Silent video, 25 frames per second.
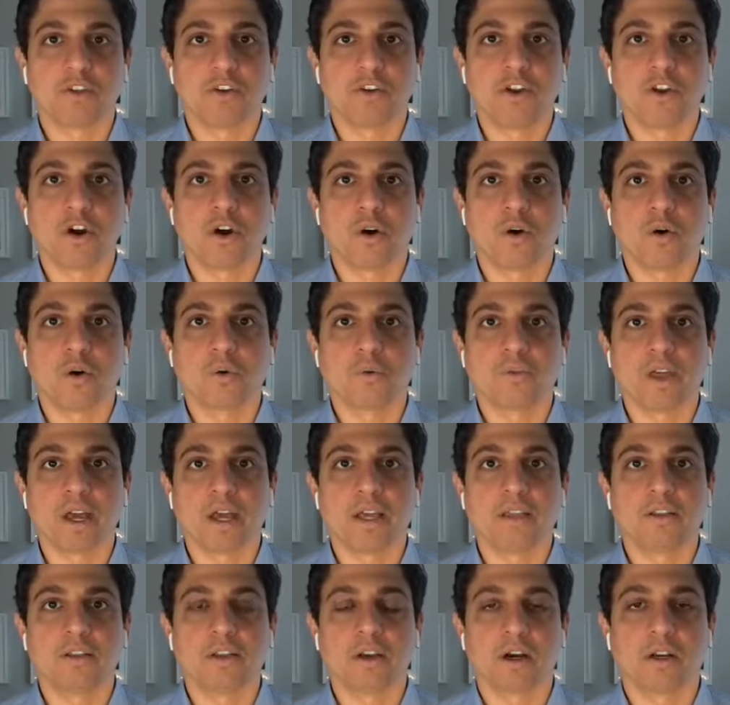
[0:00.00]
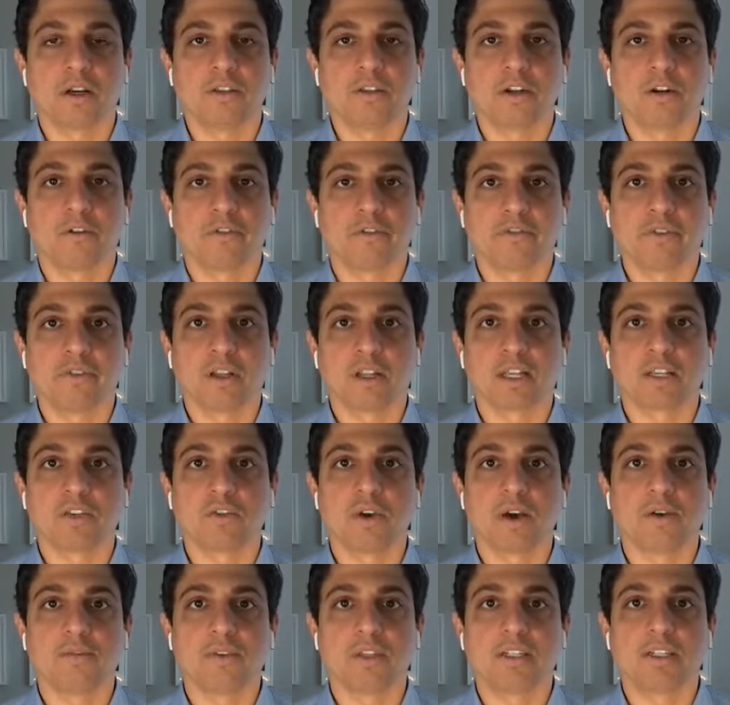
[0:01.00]
to know that, you know, feel like
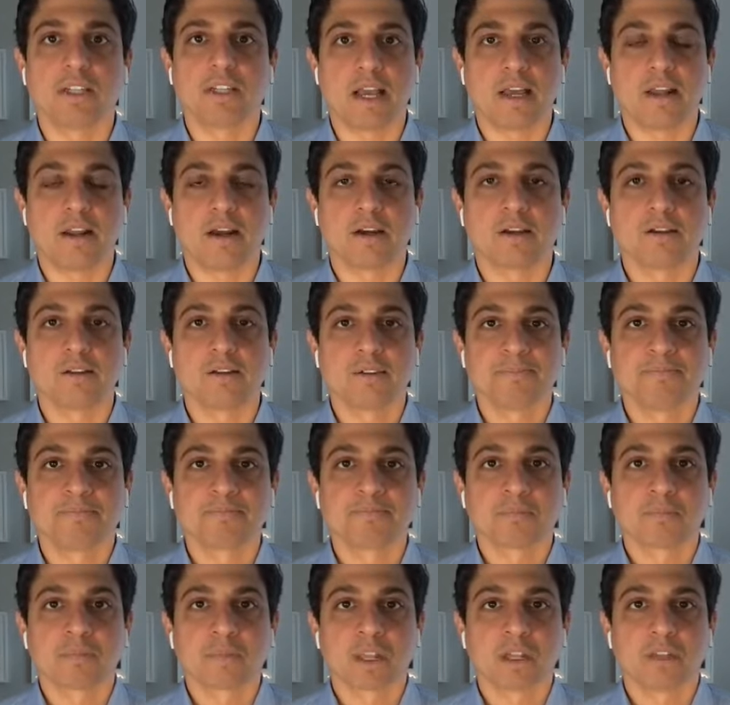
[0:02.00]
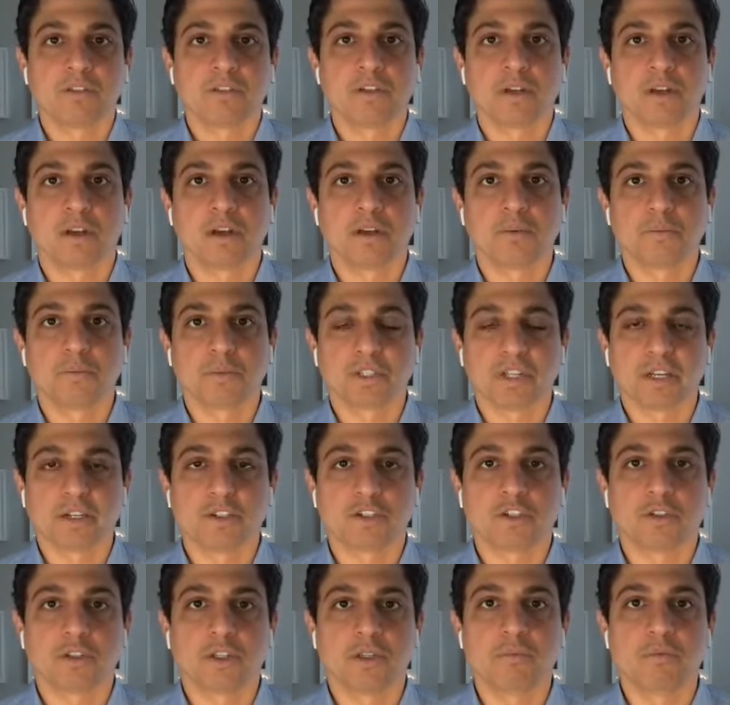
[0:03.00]
you have the data to
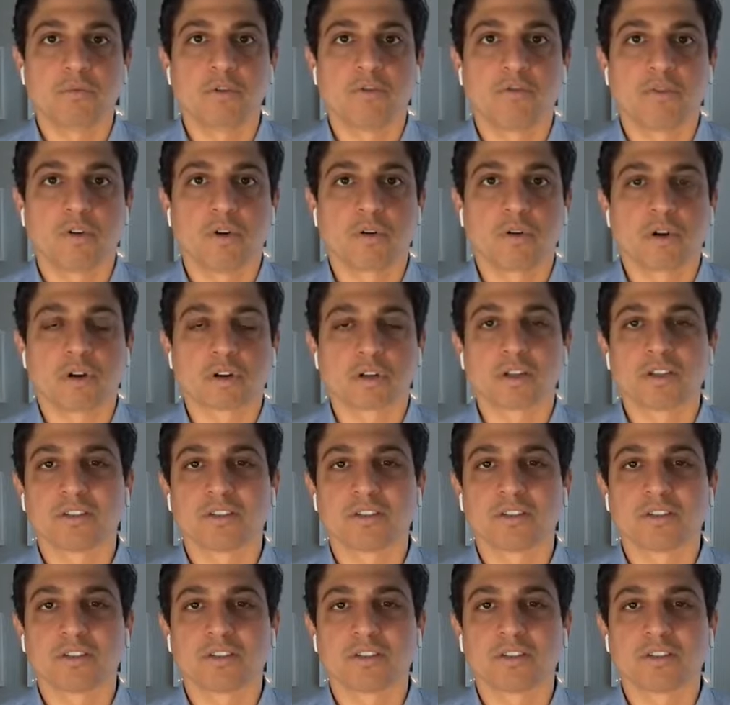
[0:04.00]
potentially move forward.